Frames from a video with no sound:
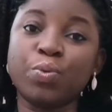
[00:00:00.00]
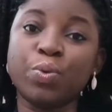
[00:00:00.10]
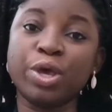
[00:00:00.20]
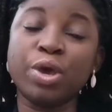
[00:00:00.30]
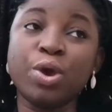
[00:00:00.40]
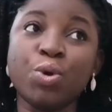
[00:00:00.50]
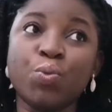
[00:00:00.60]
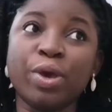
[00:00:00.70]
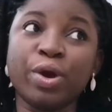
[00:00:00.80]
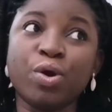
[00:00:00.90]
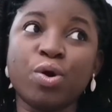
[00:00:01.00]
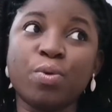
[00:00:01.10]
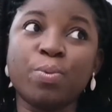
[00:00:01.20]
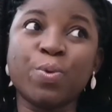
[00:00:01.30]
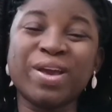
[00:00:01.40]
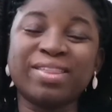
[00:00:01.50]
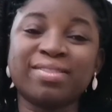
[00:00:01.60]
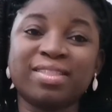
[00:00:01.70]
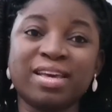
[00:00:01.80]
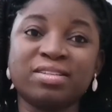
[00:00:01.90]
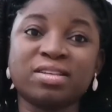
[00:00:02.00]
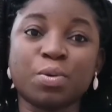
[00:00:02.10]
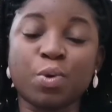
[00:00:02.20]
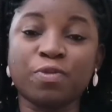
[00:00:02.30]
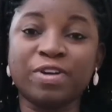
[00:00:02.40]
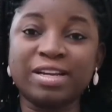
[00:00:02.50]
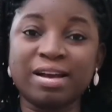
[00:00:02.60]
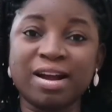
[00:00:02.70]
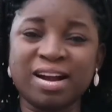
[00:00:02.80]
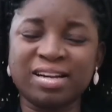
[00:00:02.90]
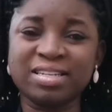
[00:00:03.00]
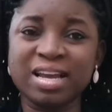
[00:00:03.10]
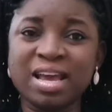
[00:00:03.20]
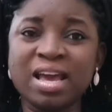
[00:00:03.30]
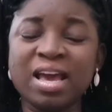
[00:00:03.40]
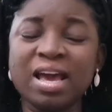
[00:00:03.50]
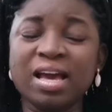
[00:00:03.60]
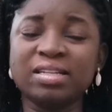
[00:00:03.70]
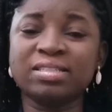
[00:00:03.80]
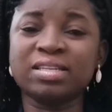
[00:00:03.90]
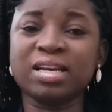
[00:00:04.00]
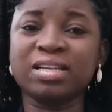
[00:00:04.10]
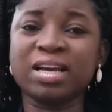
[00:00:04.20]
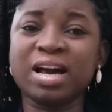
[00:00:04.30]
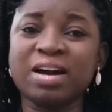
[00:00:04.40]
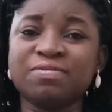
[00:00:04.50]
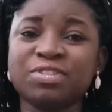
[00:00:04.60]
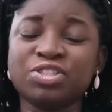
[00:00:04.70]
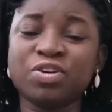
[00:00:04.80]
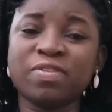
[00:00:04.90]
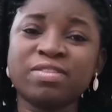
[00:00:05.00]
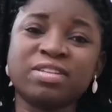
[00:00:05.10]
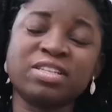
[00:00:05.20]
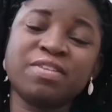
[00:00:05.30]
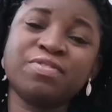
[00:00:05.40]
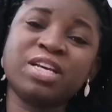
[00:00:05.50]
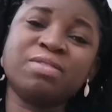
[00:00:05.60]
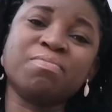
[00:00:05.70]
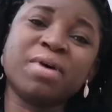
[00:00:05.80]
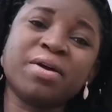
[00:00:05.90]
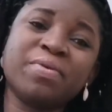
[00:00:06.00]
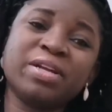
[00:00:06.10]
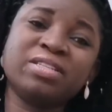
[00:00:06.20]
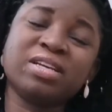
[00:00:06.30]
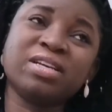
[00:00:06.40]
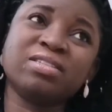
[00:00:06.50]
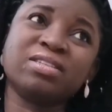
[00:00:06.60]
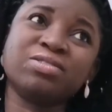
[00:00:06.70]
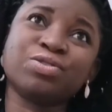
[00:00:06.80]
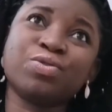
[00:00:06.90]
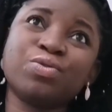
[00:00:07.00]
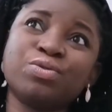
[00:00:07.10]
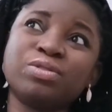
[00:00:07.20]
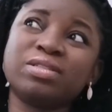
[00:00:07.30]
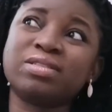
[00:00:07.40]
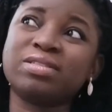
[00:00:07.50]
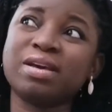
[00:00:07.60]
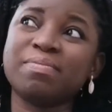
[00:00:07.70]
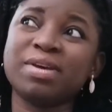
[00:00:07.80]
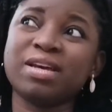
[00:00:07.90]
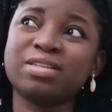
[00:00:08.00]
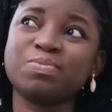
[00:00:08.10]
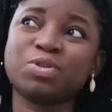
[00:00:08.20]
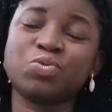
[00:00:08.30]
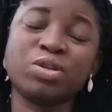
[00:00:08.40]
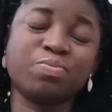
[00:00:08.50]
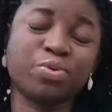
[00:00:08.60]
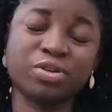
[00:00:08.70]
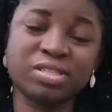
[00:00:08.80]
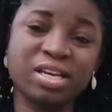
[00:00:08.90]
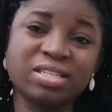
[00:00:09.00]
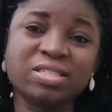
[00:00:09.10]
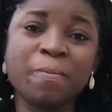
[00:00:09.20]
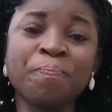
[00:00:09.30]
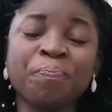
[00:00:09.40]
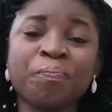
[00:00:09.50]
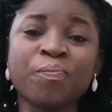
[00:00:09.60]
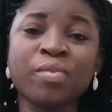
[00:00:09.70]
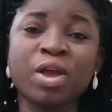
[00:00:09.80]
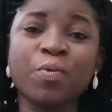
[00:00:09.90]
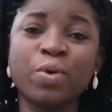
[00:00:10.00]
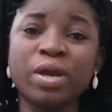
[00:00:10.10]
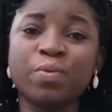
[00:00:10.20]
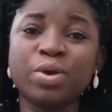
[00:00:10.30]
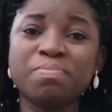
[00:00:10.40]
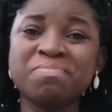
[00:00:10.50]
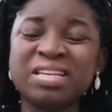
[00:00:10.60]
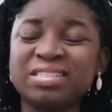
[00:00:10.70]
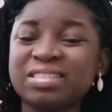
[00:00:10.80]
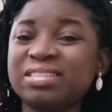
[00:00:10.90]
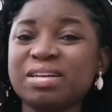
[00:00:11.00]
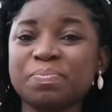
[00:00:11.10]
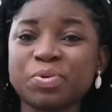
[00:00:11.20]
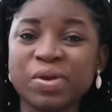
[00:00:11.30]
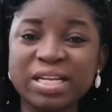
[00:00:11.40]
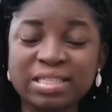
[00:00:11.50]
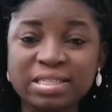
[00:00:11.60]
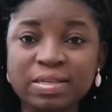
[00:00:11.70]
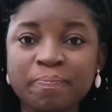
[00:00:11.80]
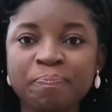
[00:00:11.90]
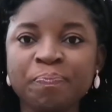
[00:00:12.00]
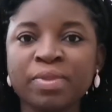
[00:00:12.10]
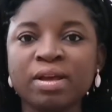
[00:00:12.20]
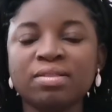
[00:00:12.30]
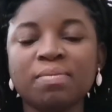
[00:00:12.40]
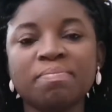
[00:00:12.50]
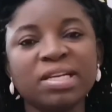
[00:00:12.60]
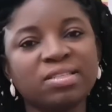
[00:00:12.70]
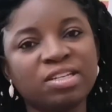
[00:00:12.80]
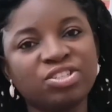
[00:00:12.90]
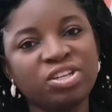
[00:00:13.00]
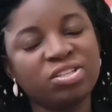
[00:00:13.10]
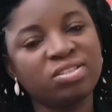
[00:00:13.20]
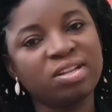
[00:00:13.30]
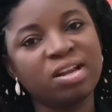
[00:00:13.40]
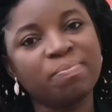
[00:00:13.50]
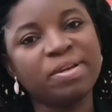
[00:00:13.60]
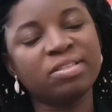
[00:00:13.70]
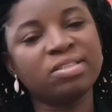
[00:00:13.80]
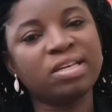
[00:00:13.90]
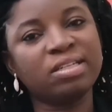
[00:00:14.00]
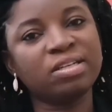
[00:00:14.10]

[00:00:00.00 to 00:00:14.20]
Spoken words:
we cope when things are rough and hard. And then I've discovered that even in marriages, in schools and seminars between bosses, we misinterpret the messages that are being sent